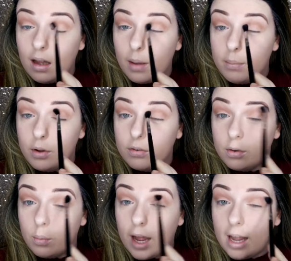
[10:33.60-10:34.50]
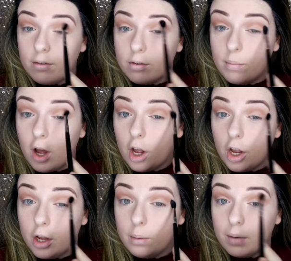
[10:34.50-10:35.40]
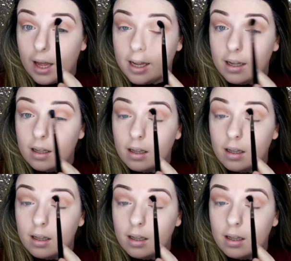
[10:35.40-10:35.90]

and moved away from home, like